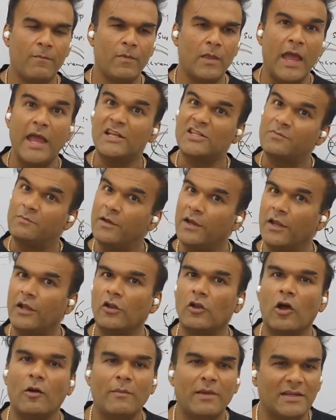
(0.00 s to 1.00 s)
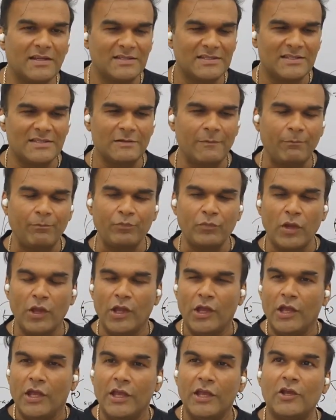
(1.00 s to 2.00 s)
As per economics,
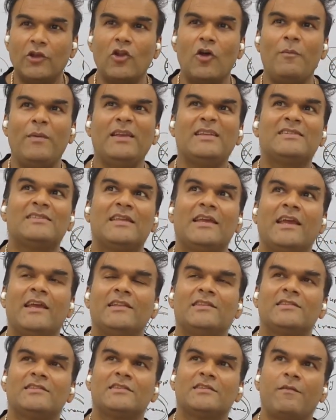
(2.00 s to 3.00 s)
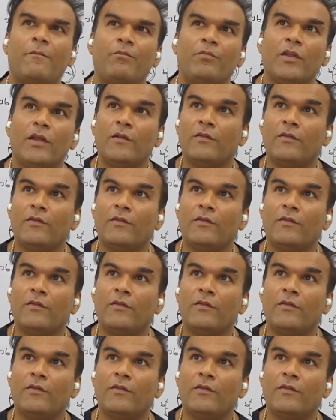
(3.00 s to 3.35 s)
economics states